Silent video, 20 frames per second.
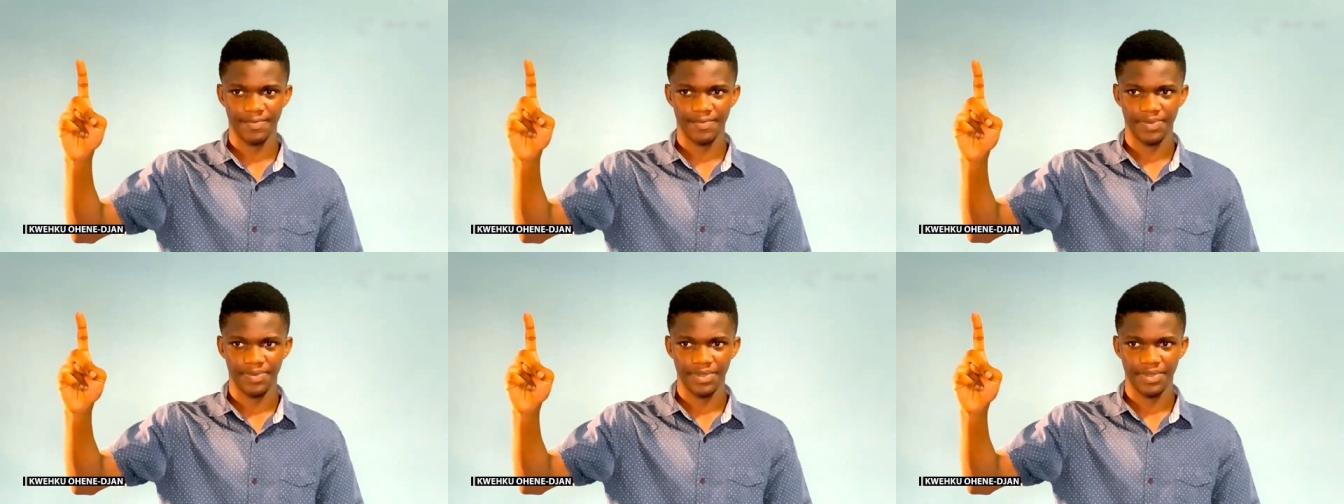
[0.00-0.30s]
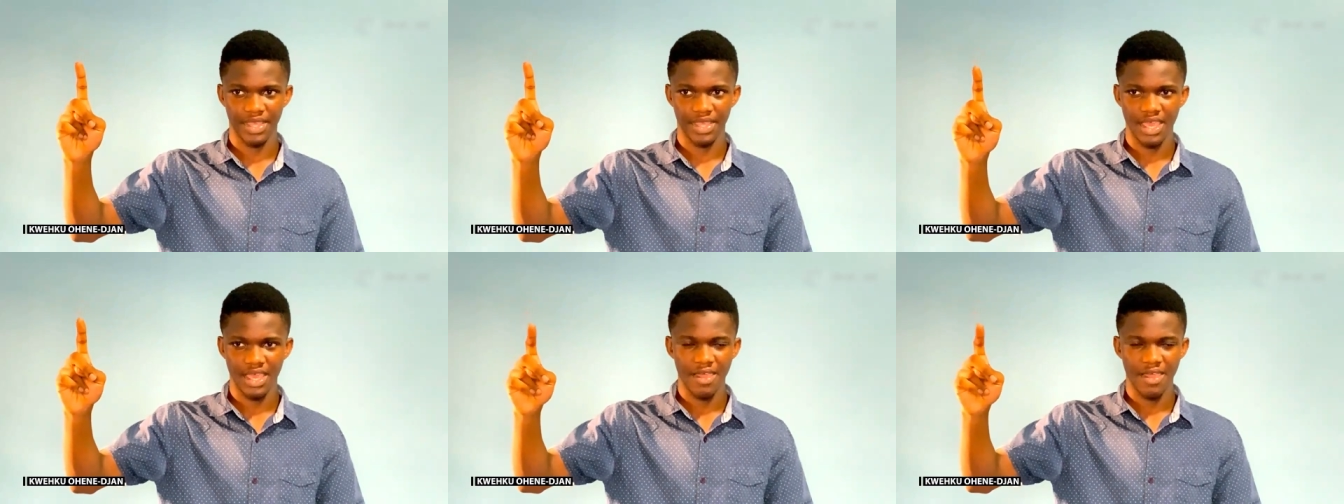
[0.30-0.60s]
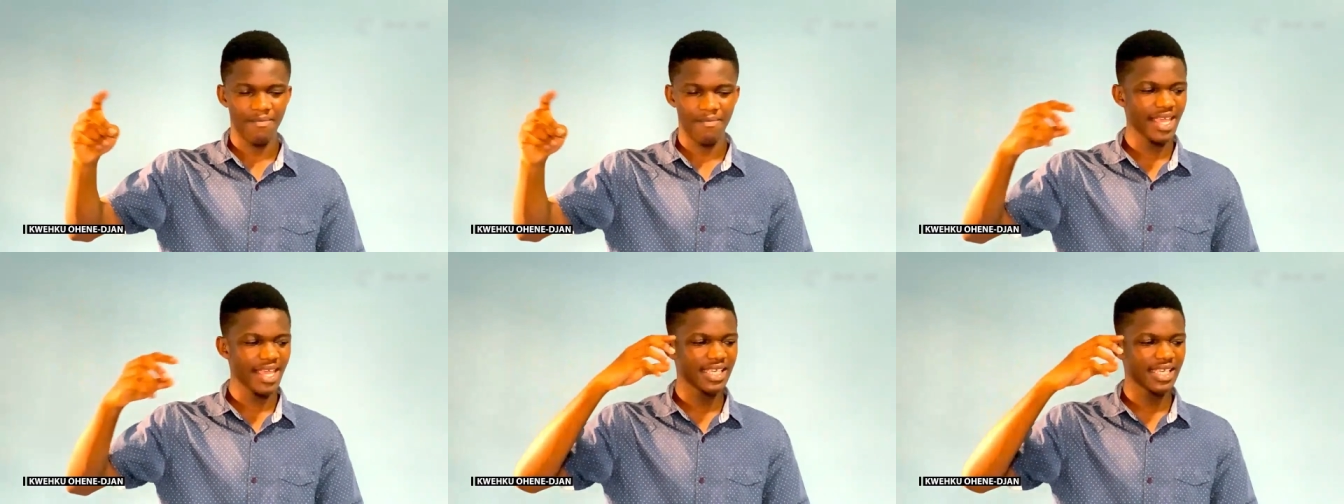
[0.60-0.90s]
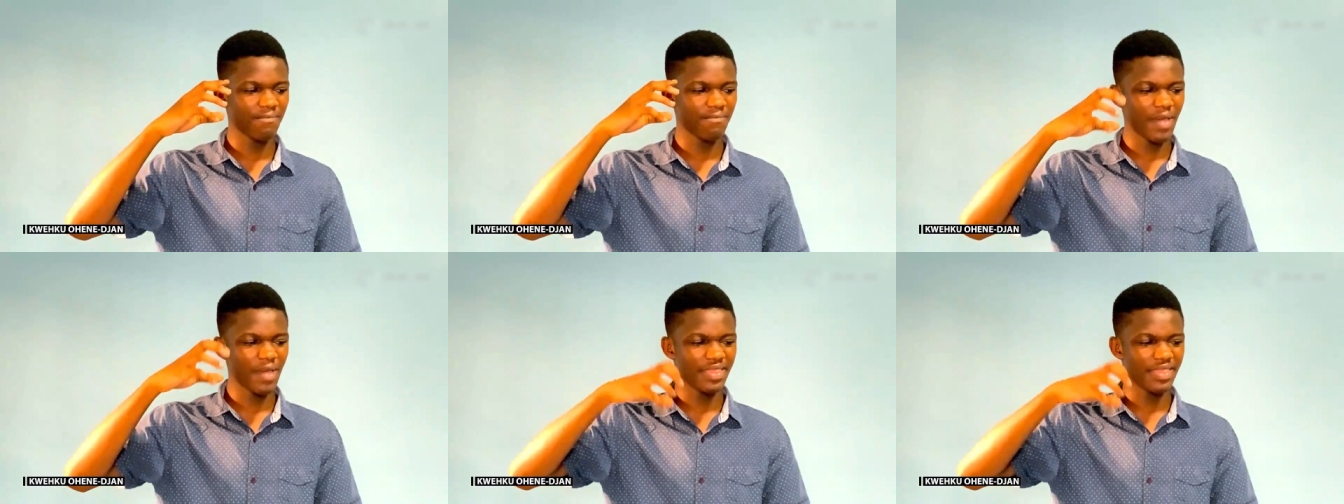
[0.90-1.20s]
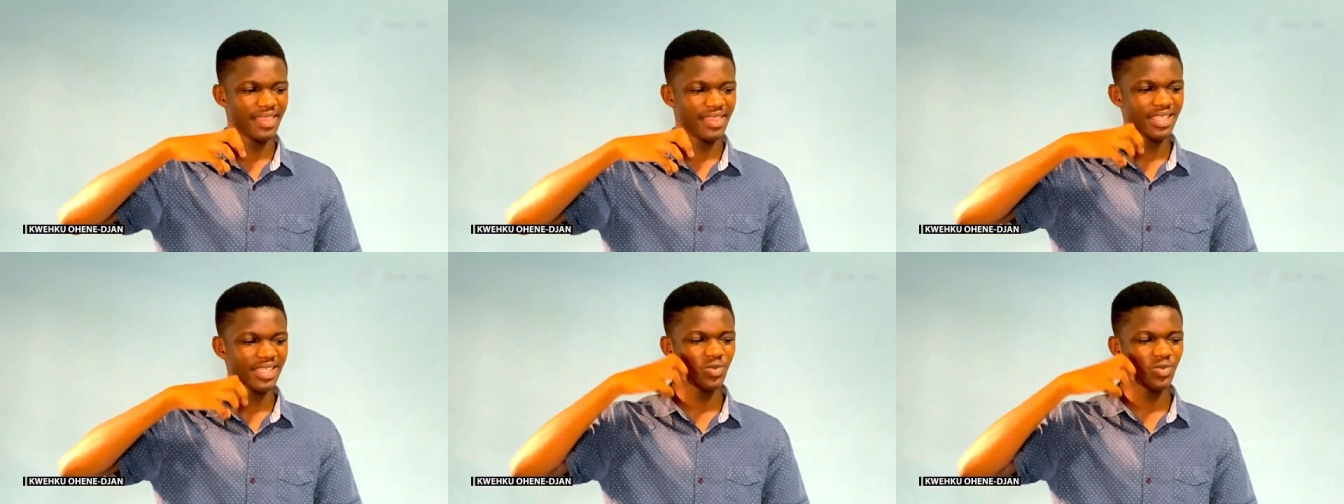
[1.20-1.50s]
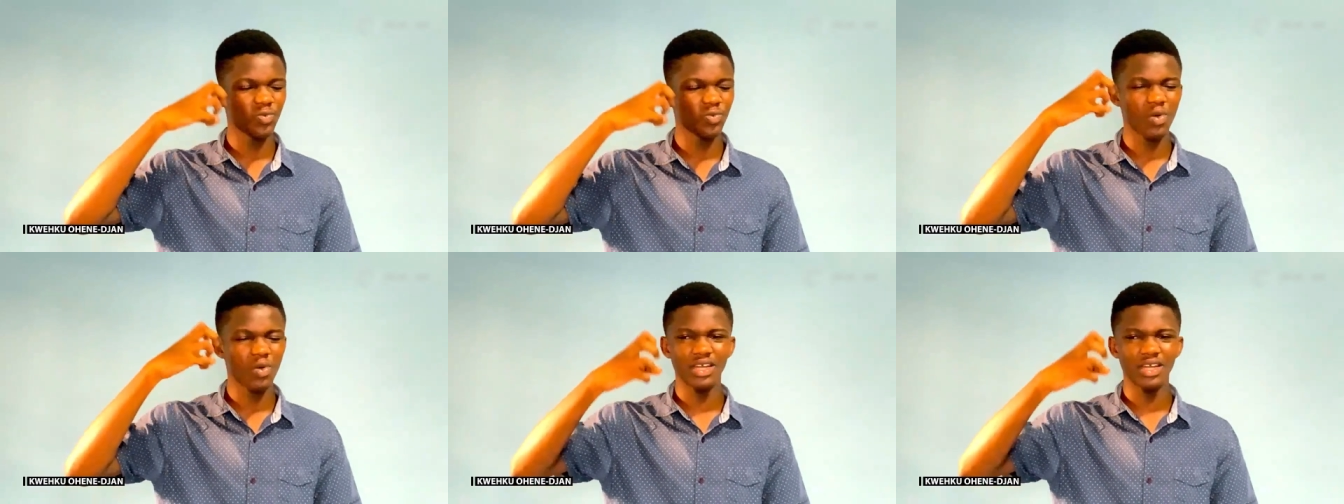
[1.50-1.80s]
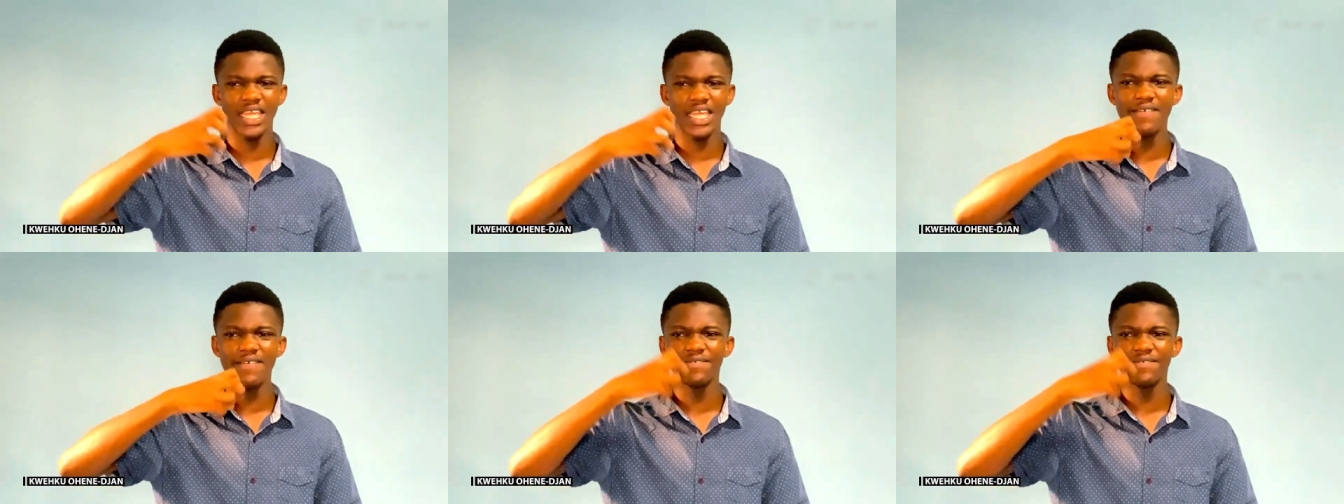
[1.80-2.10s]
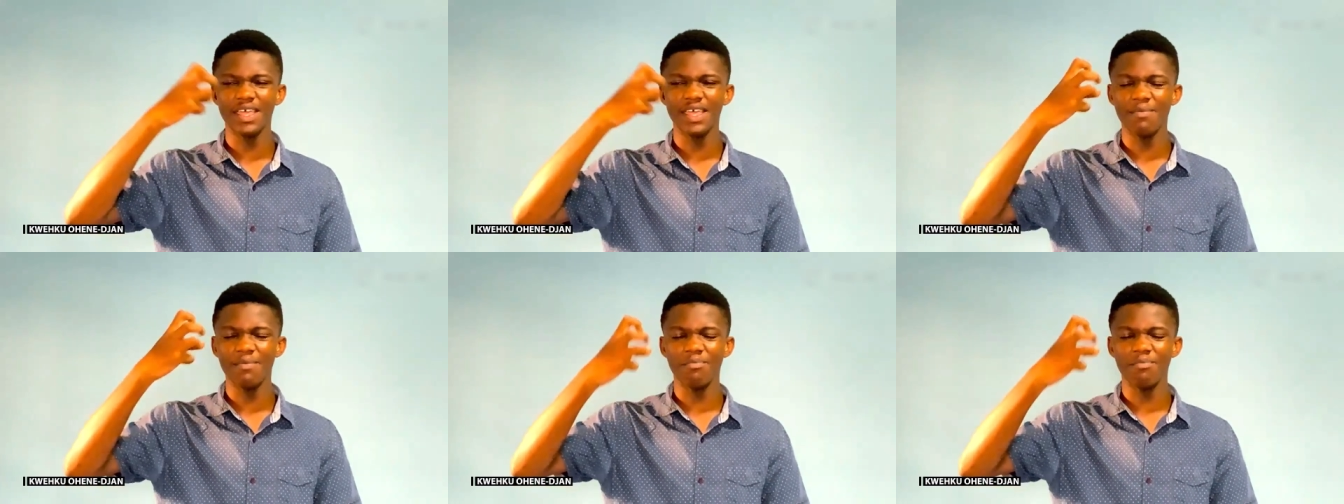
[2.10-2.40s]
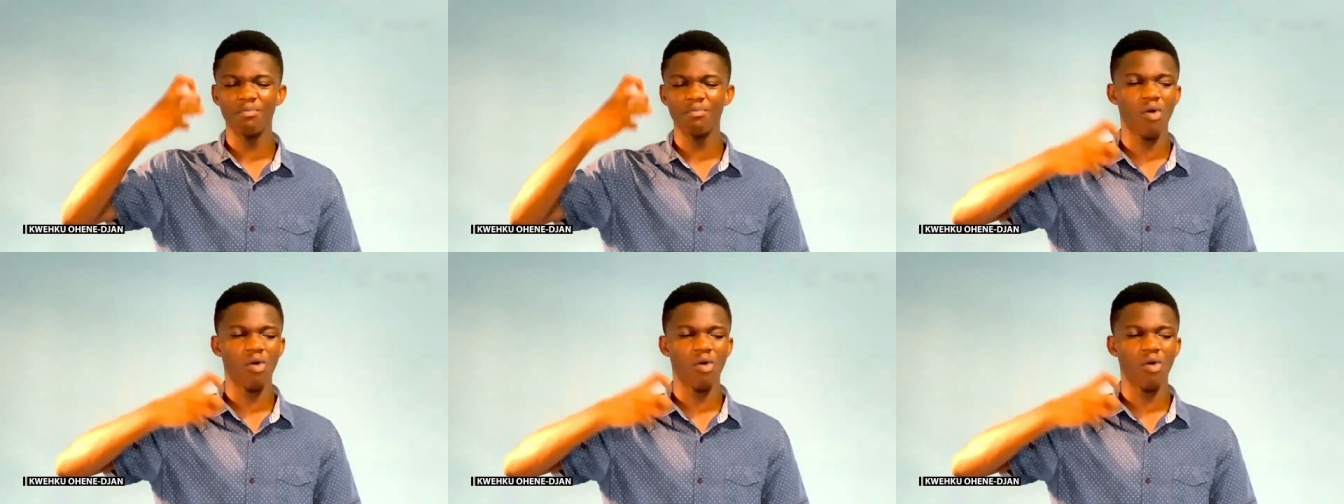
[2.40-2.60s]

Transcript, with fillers: May it give may this word give them more